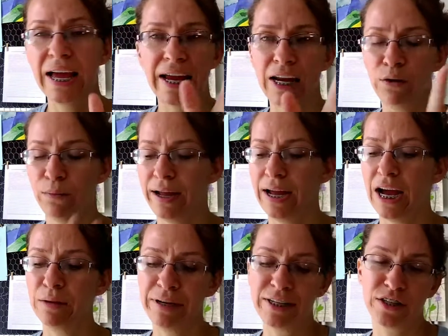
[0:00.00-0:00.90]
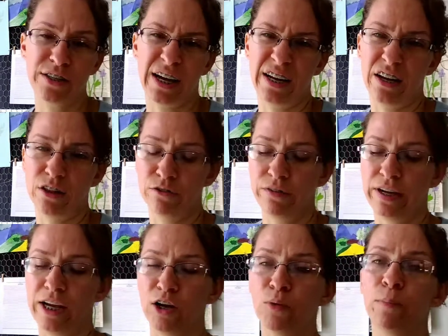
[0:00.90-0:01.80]
Anyway, I may do that in another
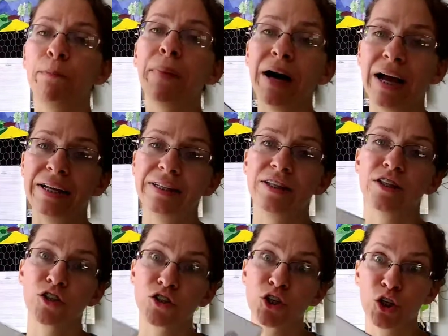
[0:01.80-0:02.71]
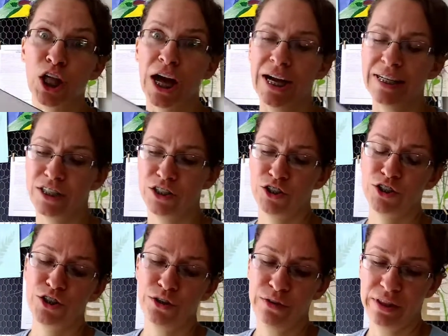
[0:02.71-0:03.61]
video, but there's a lot
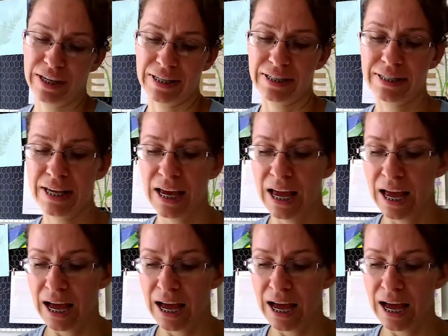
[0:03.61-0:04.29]
to this.